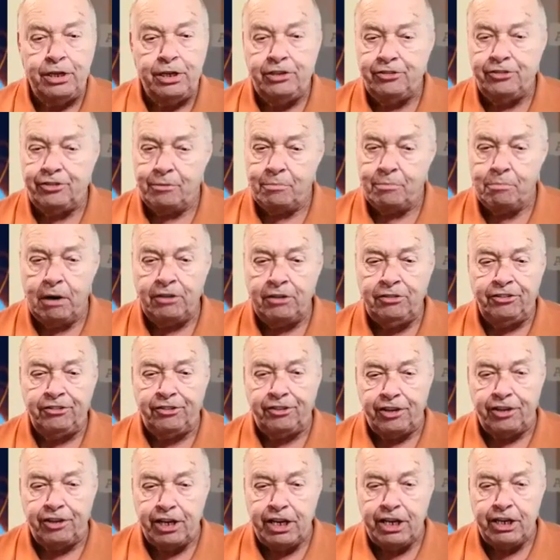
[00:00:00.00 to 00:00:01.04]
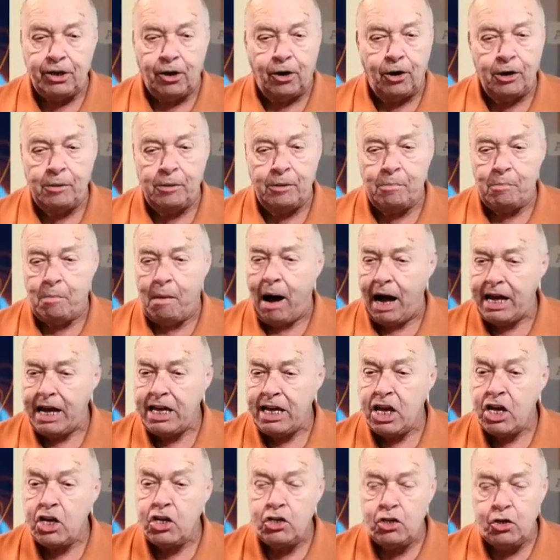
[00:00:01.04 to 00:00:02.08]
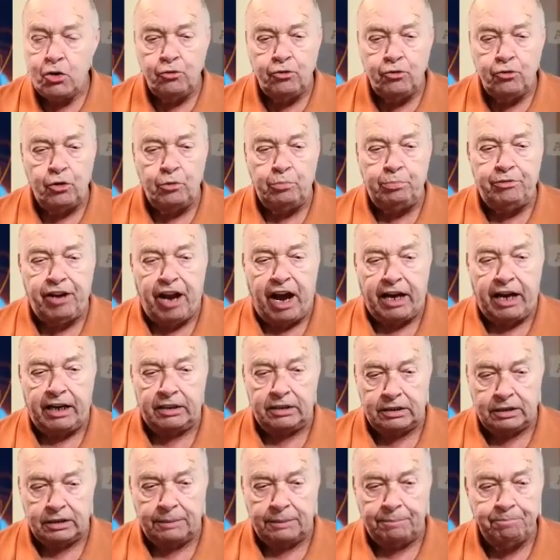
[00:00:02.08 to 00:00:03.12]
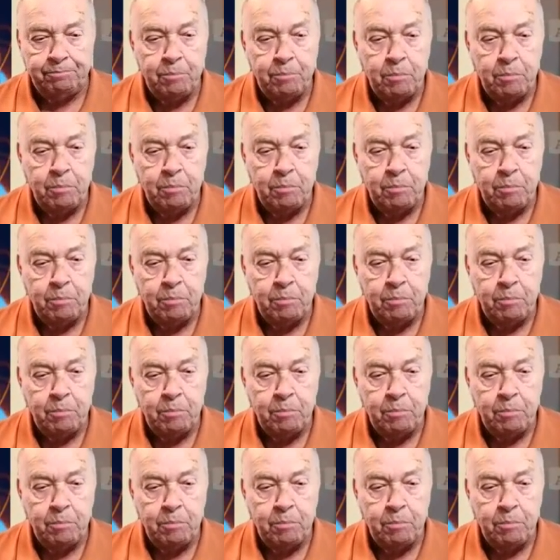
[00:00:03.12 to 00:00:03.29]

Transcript: week's must-see on my YouTube channel.